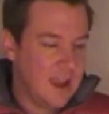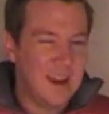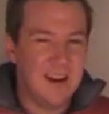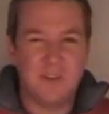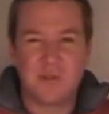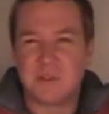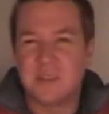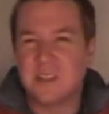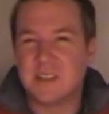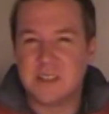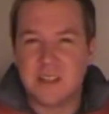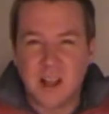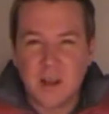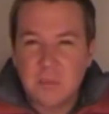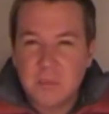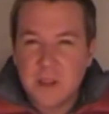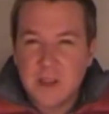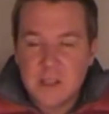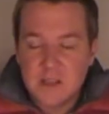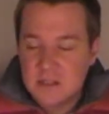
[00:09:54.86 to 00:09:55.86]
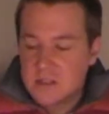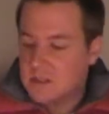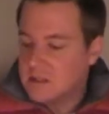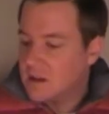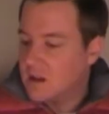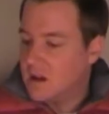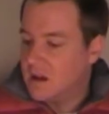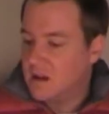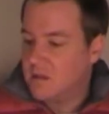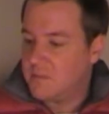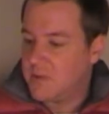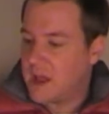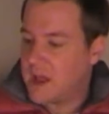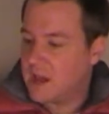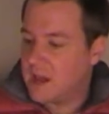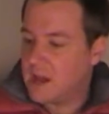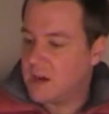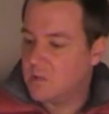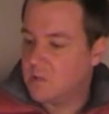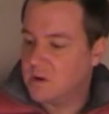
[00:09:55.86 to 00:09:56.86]
And of course they sell beads.
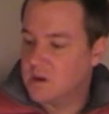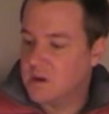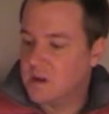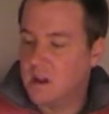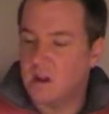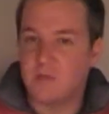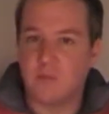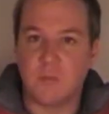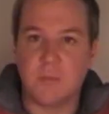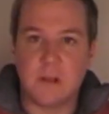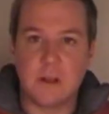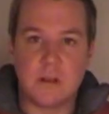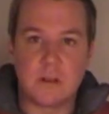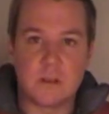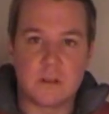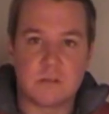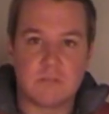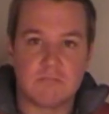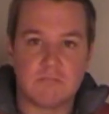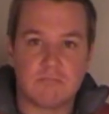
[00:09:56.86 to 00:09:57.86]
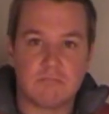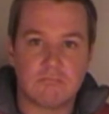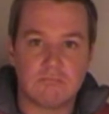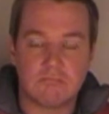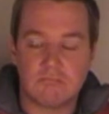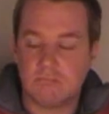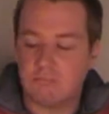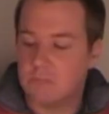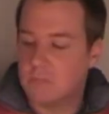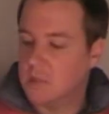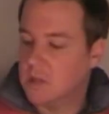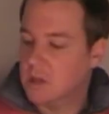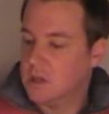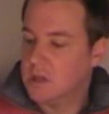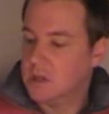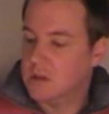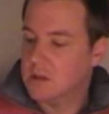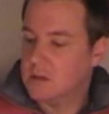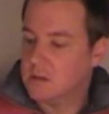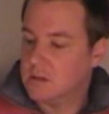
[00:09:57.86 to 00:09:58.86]
I kind of wanted to go for bells.
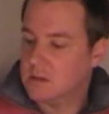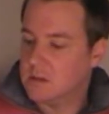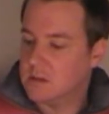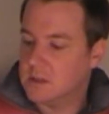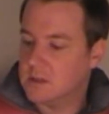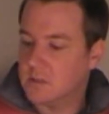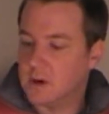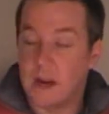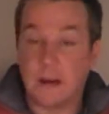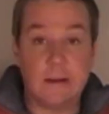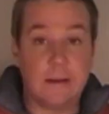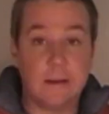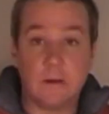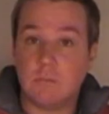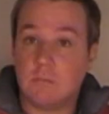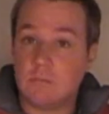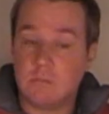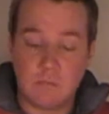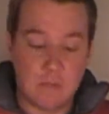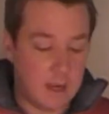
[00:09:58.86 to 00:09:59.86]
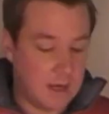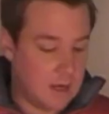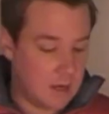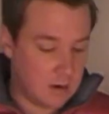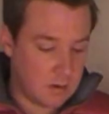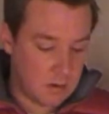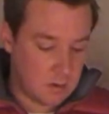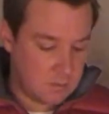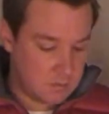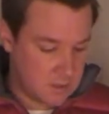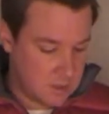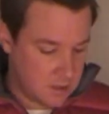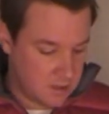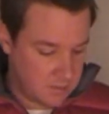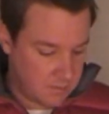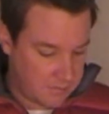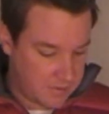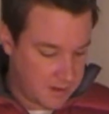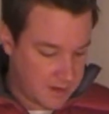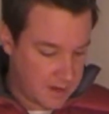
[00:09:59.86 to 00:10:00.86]
That's what I did. Make it your
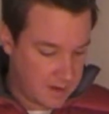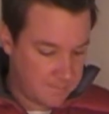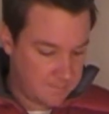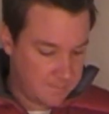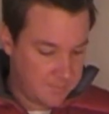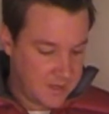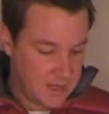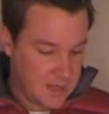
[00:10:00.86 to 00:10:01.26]
own thing.